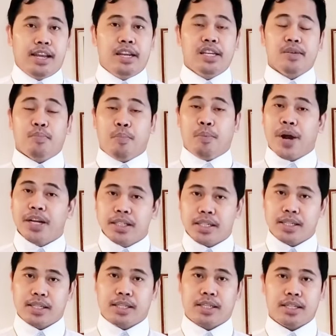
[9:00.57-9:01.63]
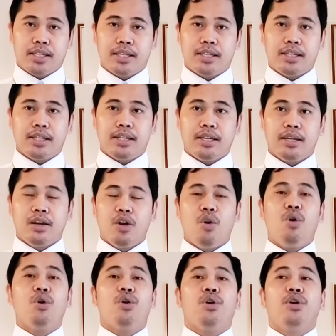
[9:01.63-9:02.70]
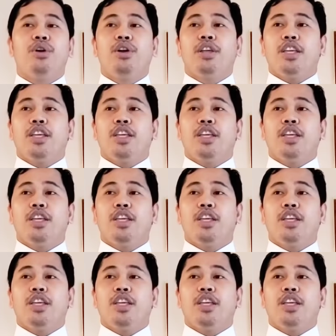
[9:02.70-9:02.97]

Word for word: in the princes, or